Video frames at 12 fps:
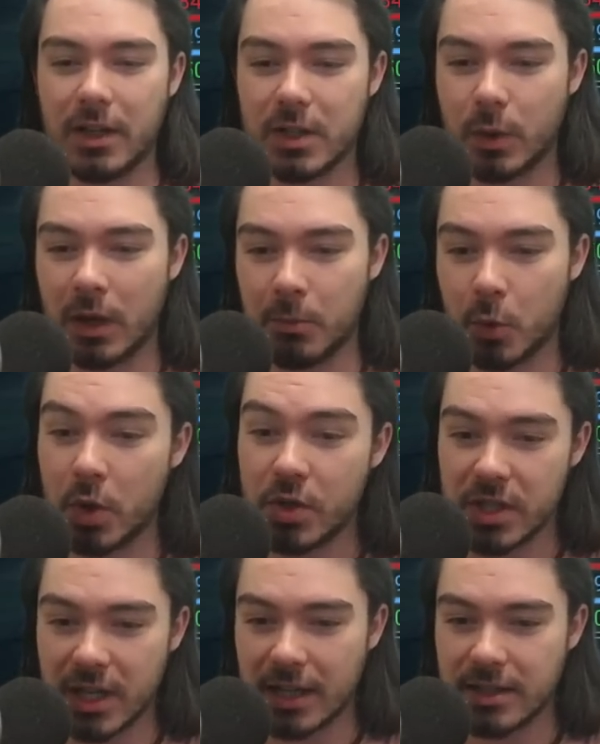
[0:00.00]
Because when
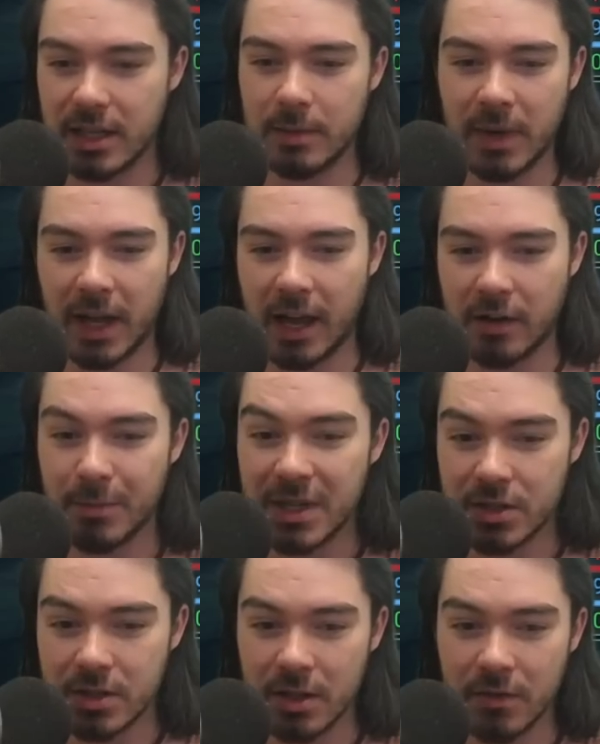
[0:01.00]
Wuji gets eaten by Head of
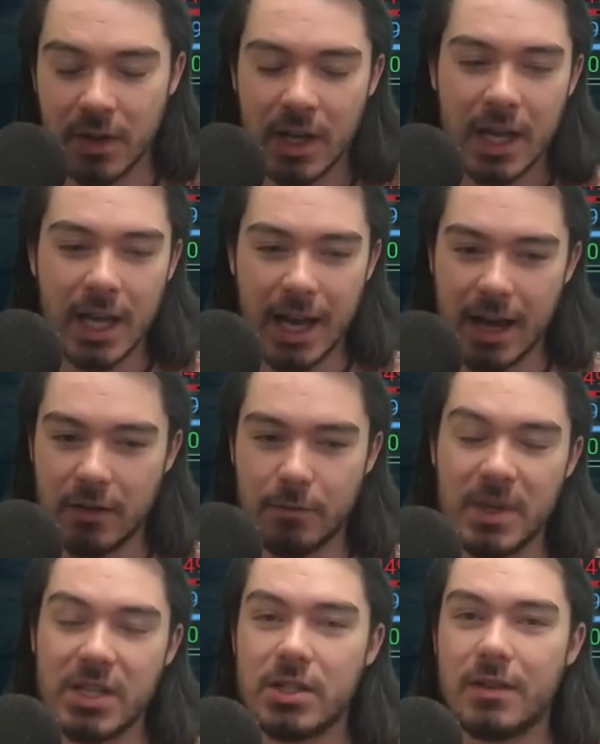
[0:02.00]
Mischief, Head of
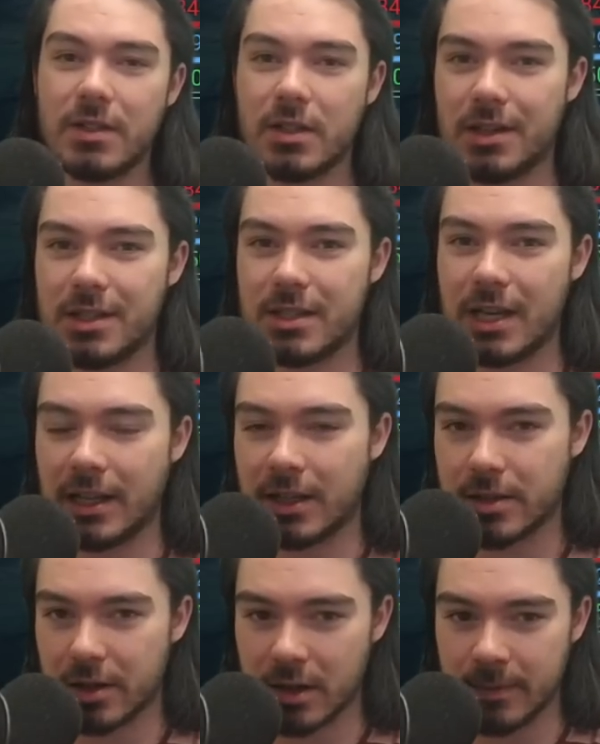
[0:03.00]
Mischief starts stealing
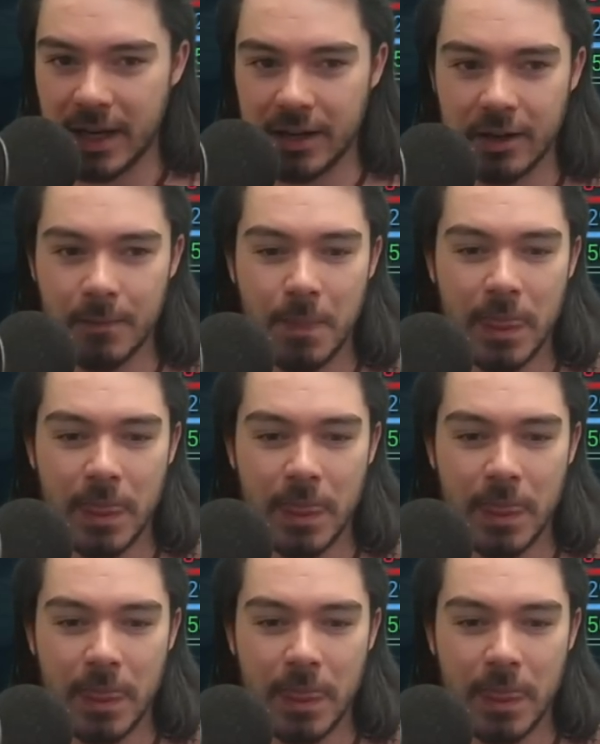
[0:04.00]
turn meter.